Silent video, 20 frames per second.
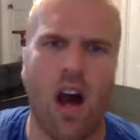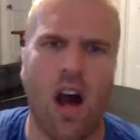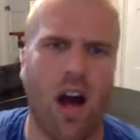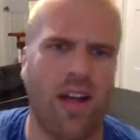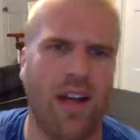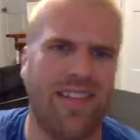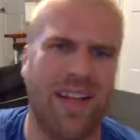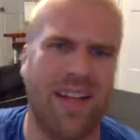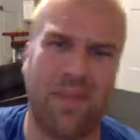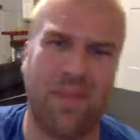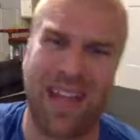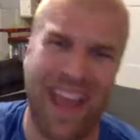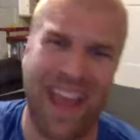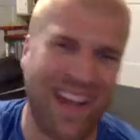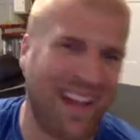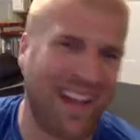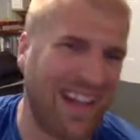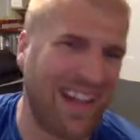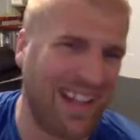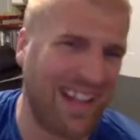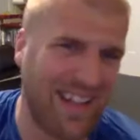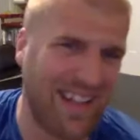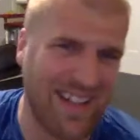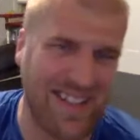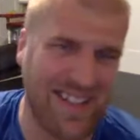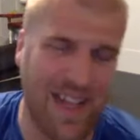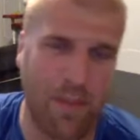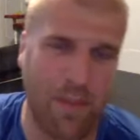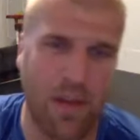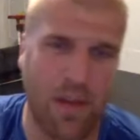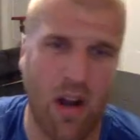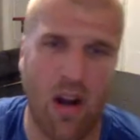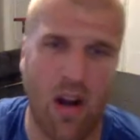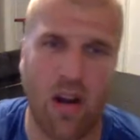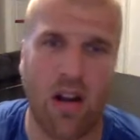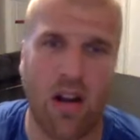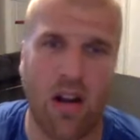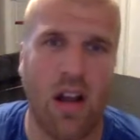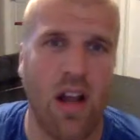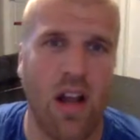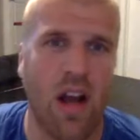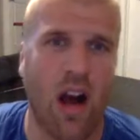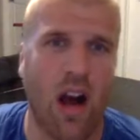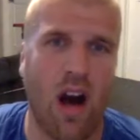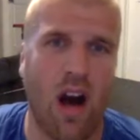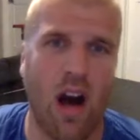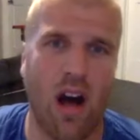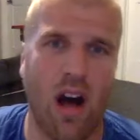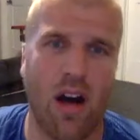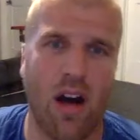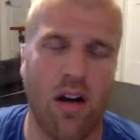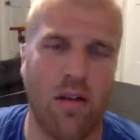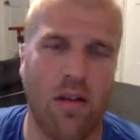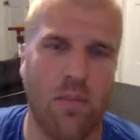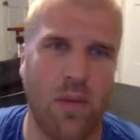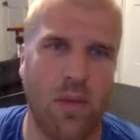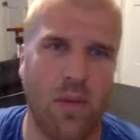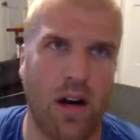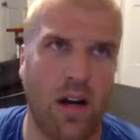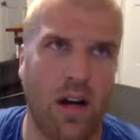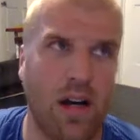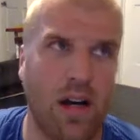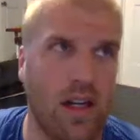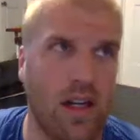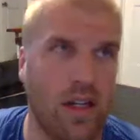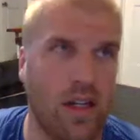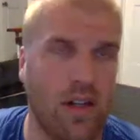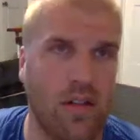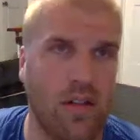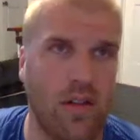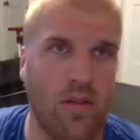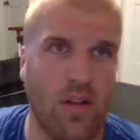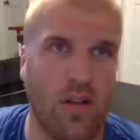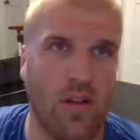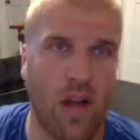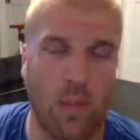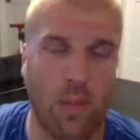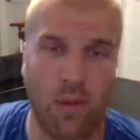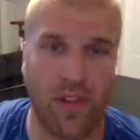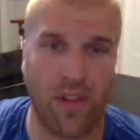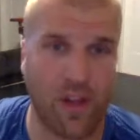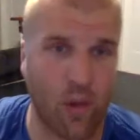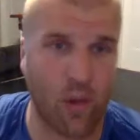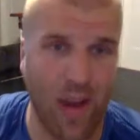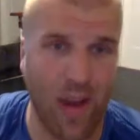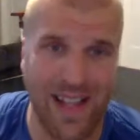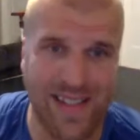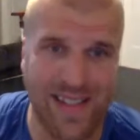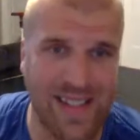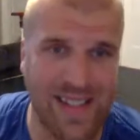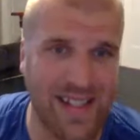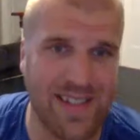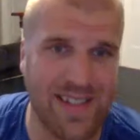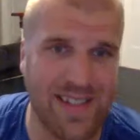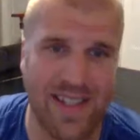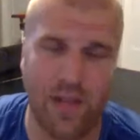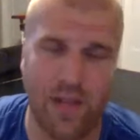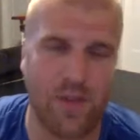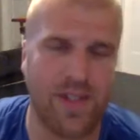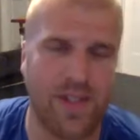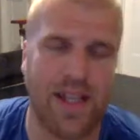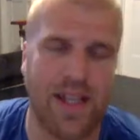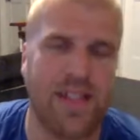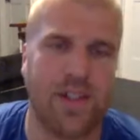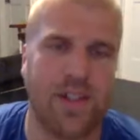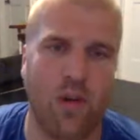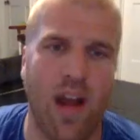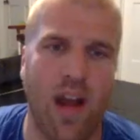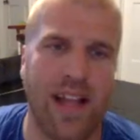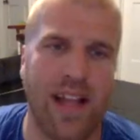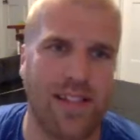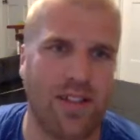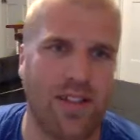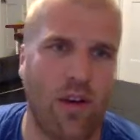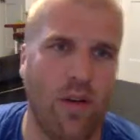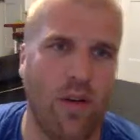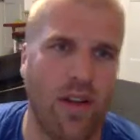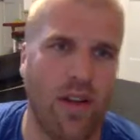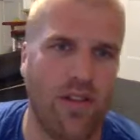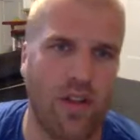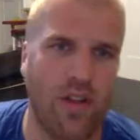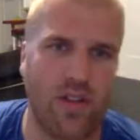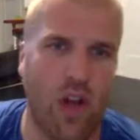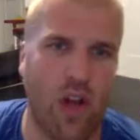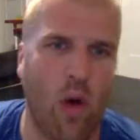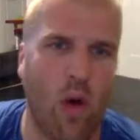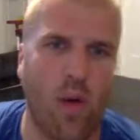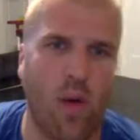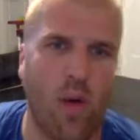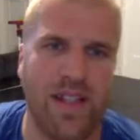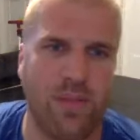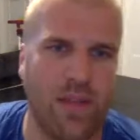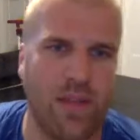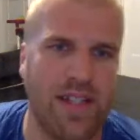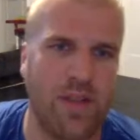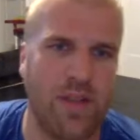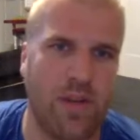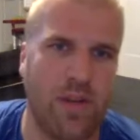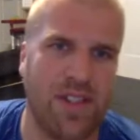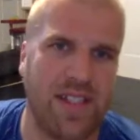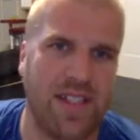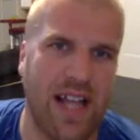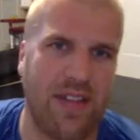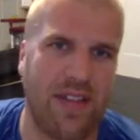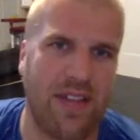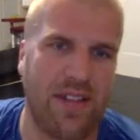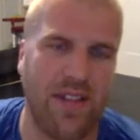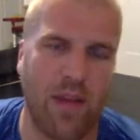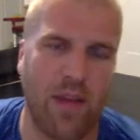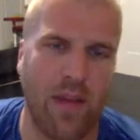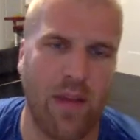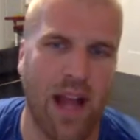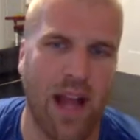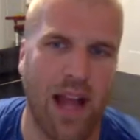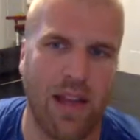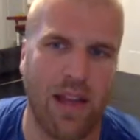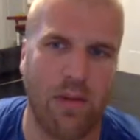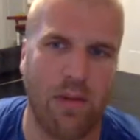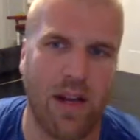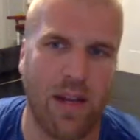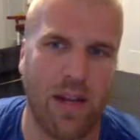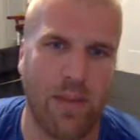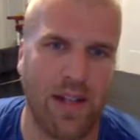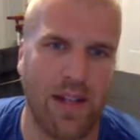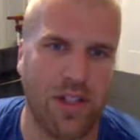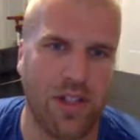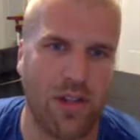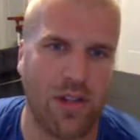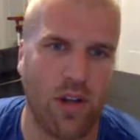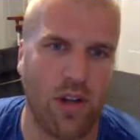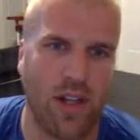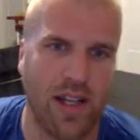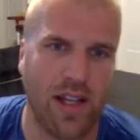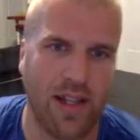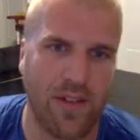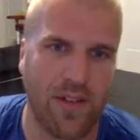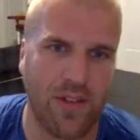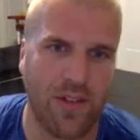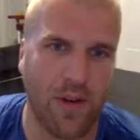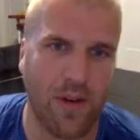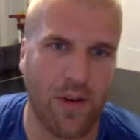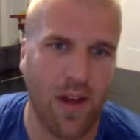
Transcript: Tim Kennedy did a seminar. A couple of the Gracies. It's great. So there's always resources out there that we highly recommend you looking into.